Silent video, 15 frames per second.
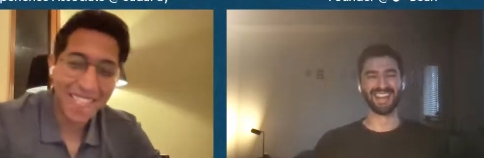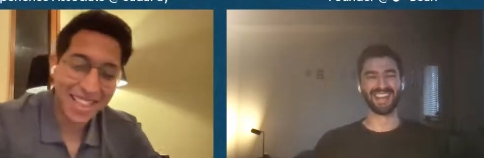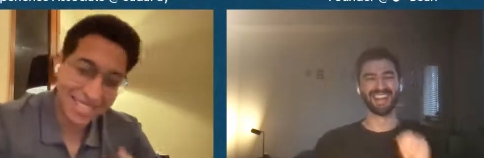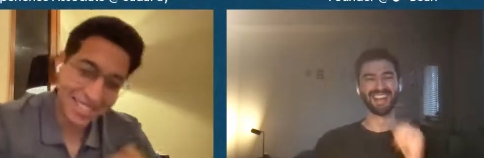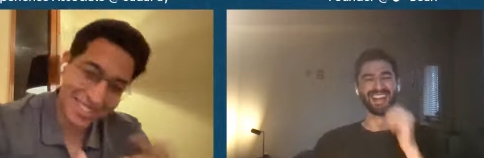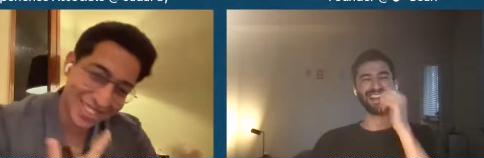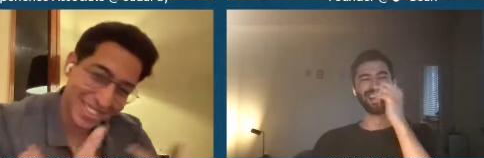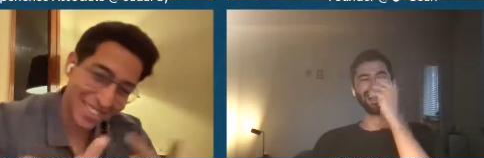
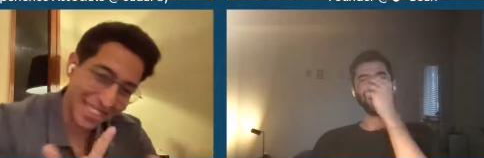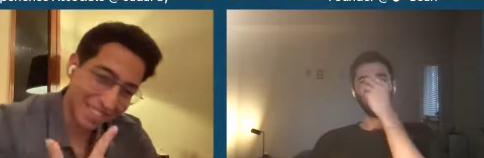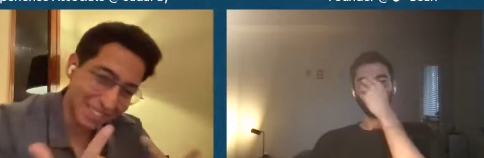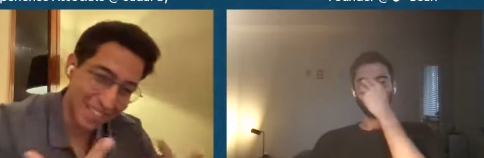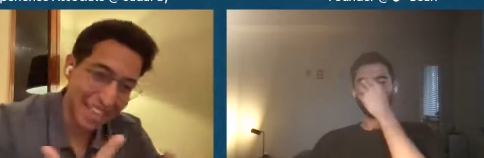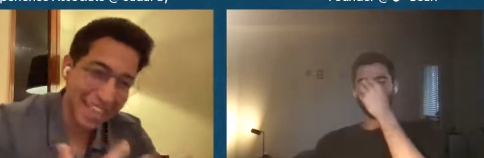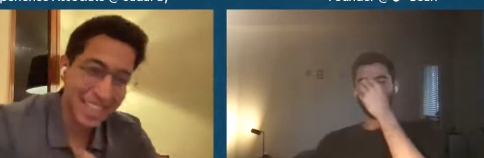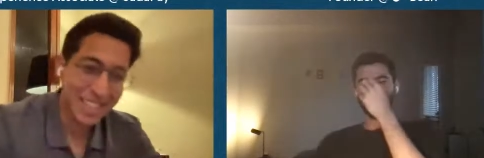Speaker 1: this is just
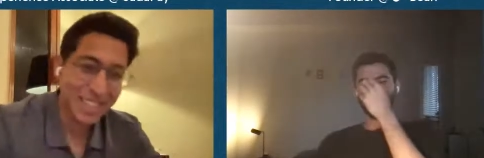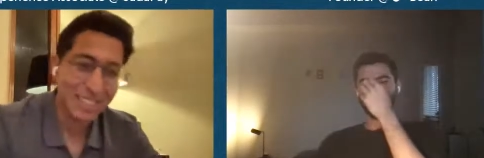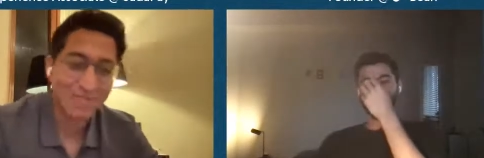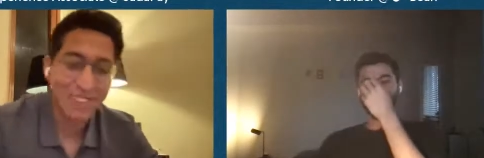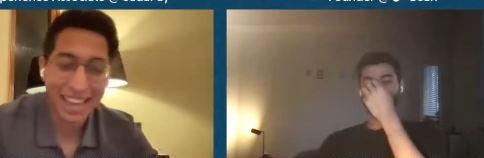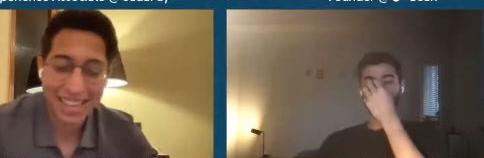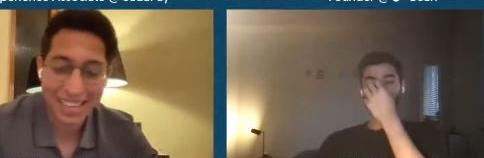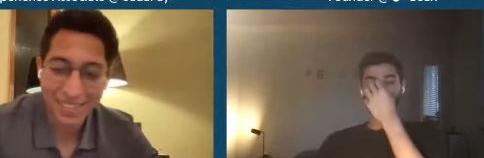gonna be like
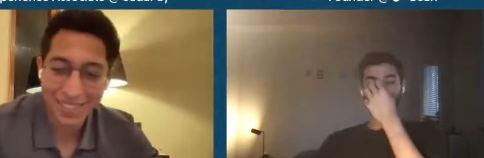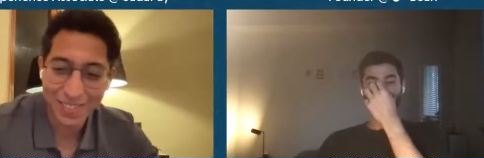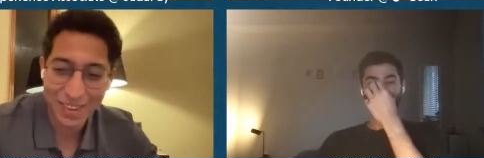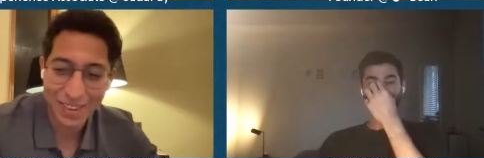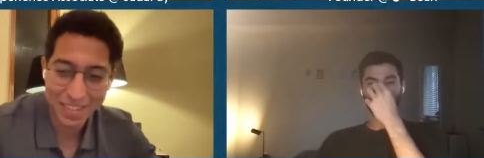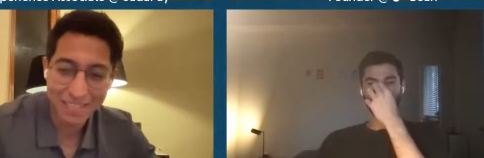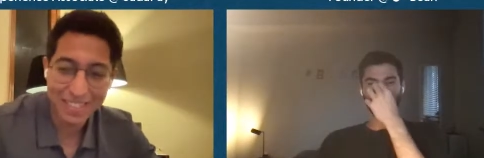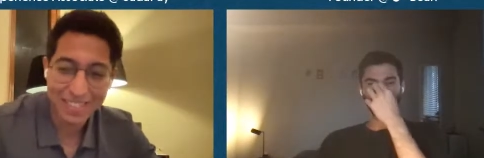a back
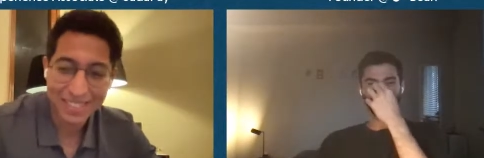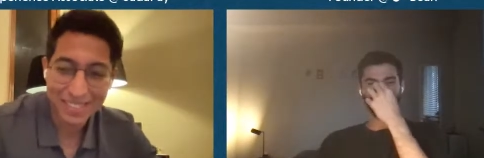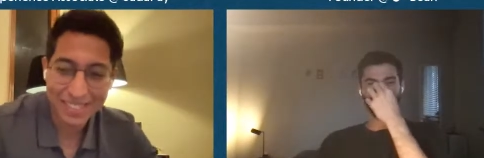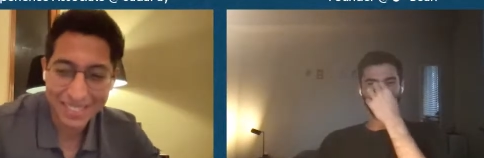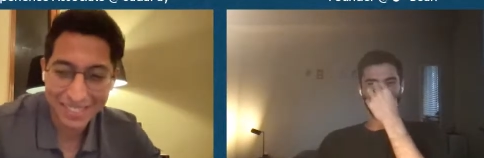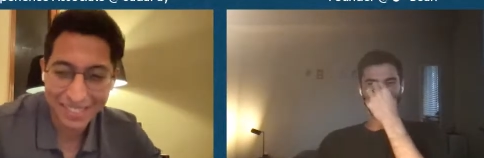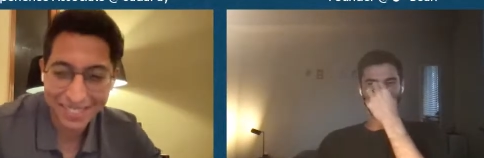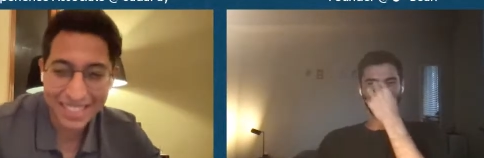and forth
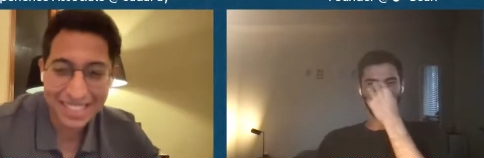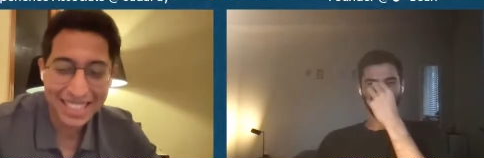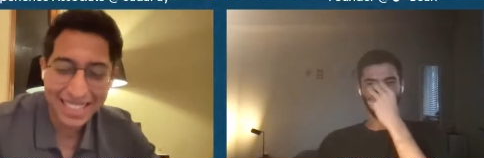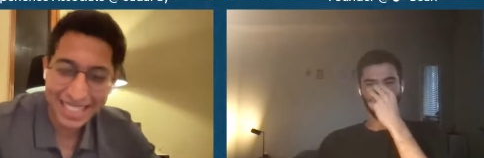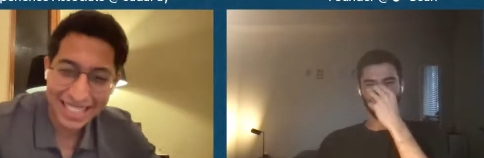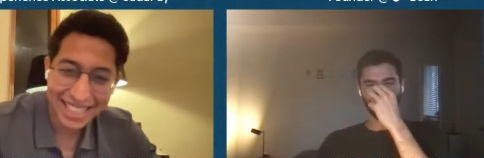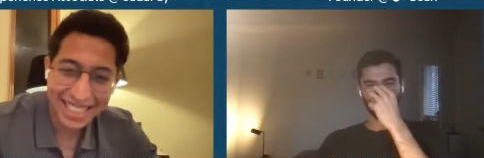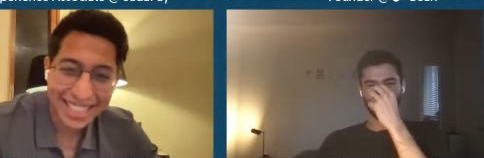beach beach man.
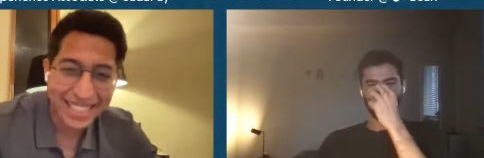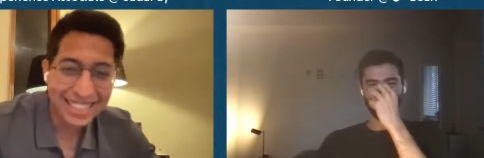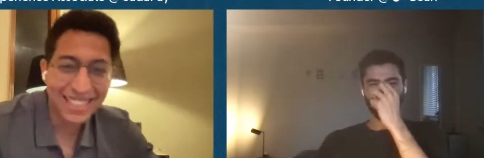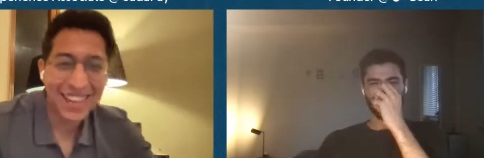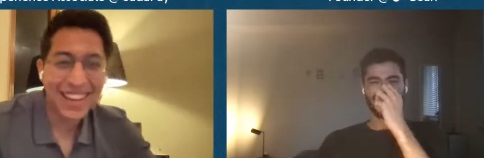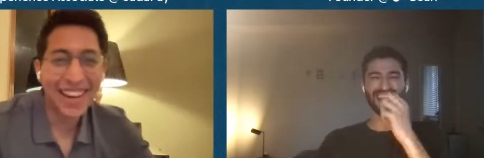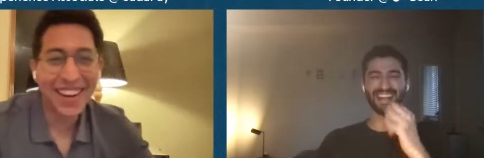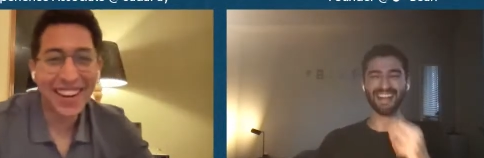
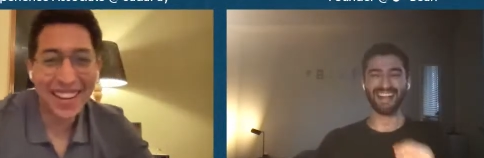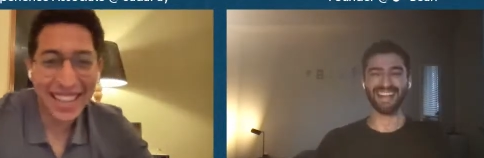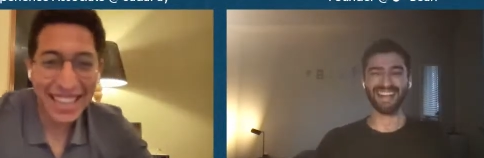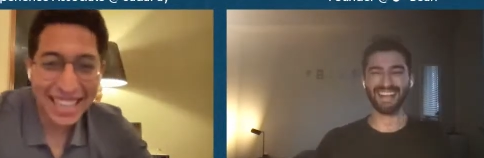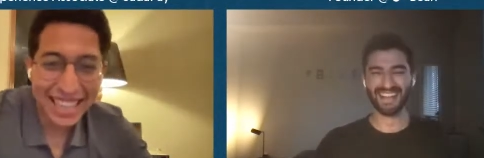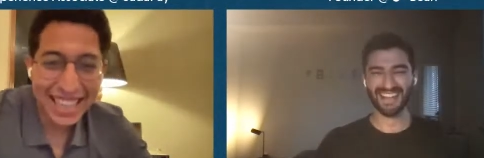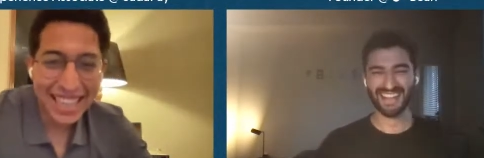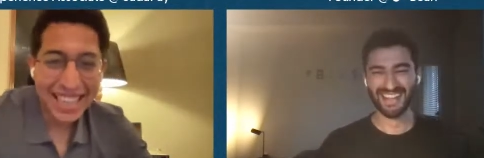
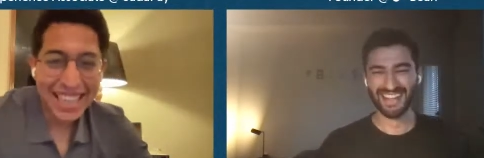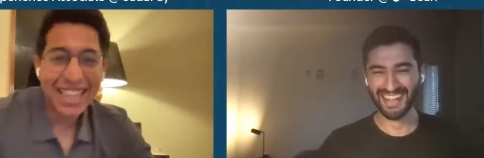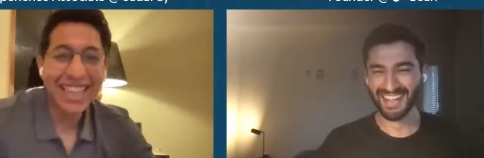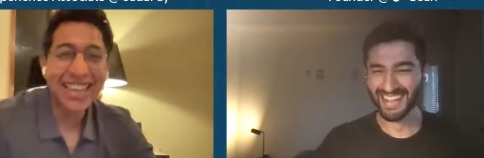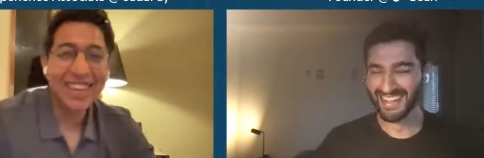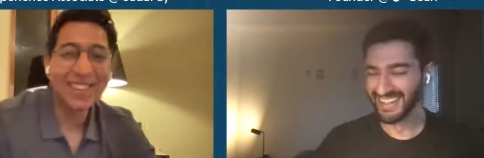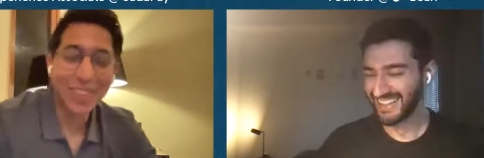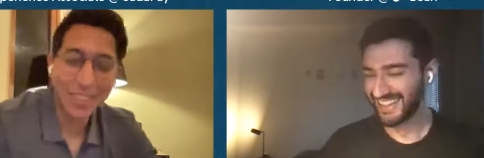So
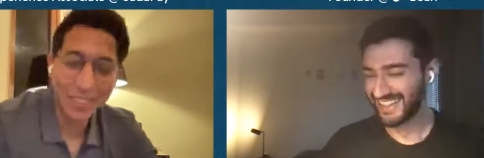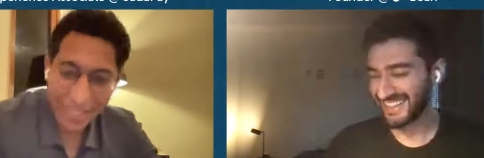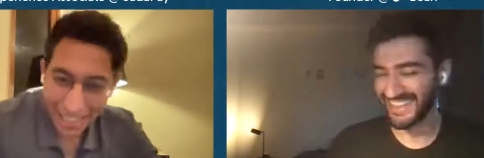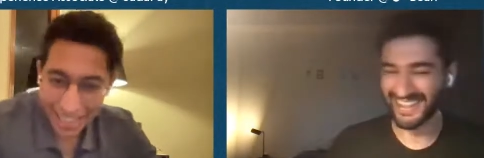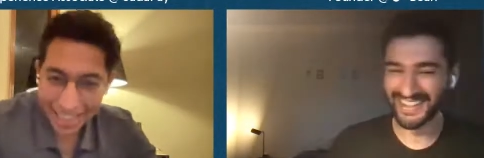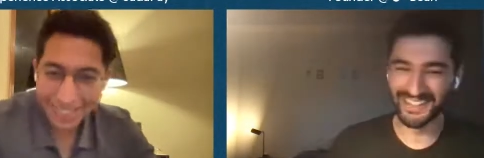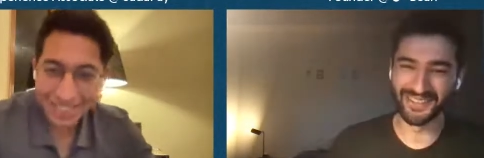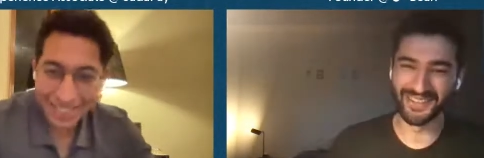if you
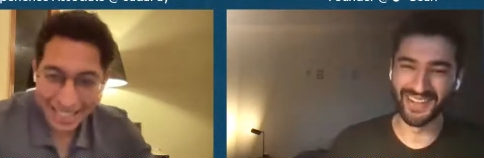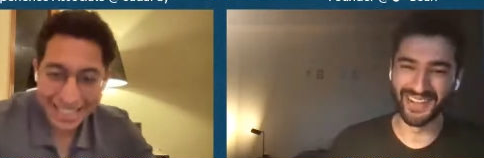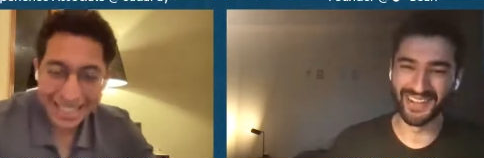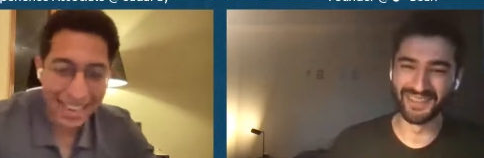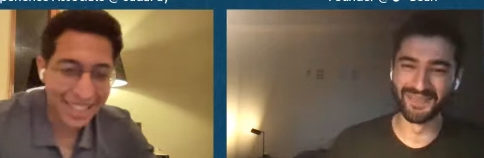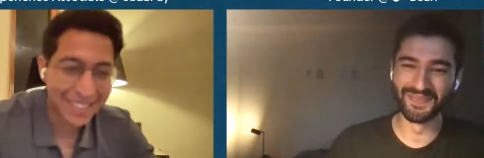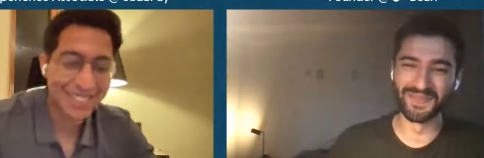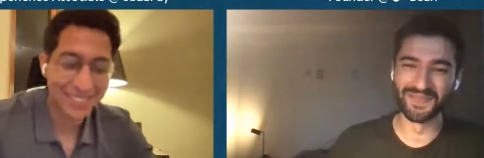feel like you,
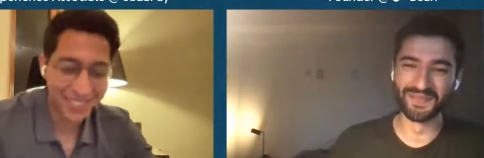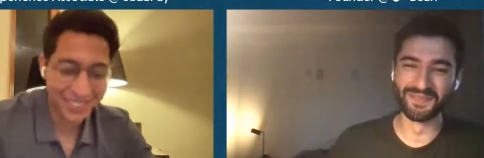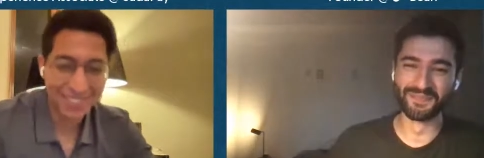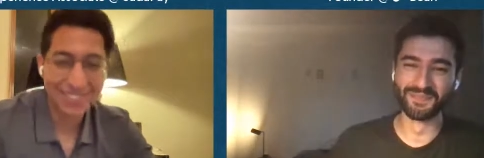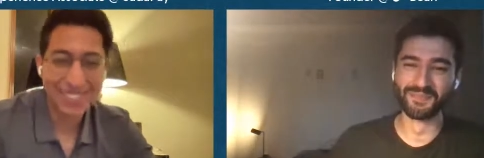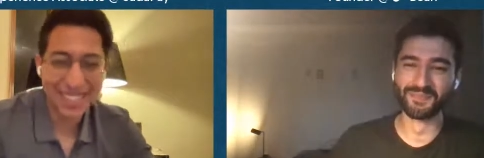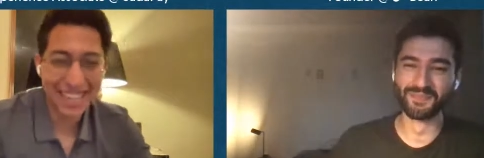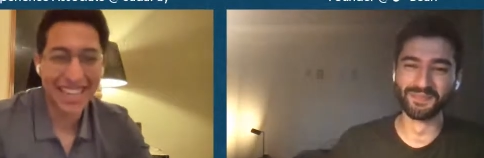need to get a
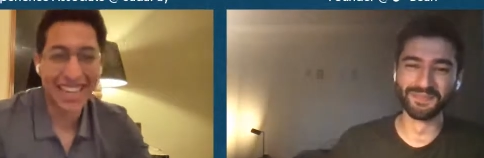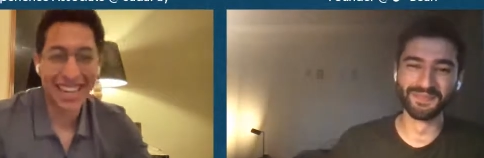room,